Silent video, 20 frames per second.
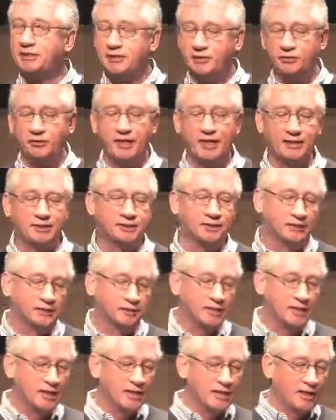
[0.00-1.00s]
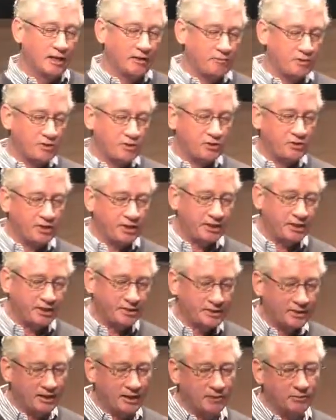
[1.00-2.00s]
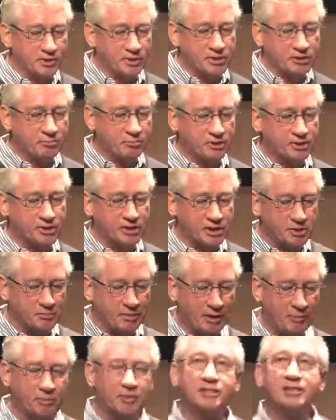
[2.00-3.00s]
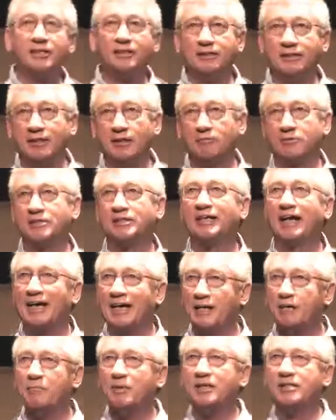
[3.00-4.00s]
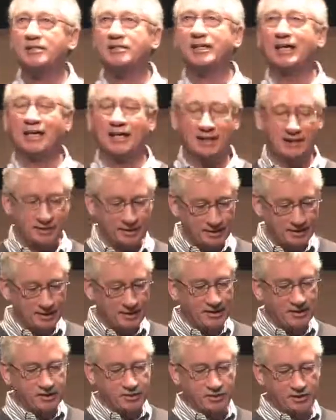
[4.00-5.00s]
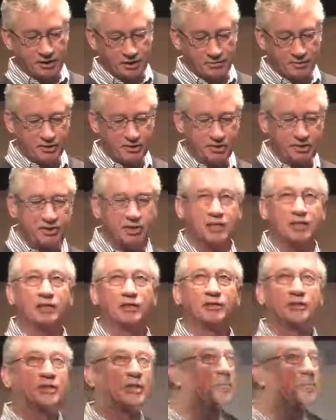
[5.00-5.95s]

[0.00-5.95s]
is connected. And we study that in our chimpanzees by presenting them with an animated head. So that's what you see on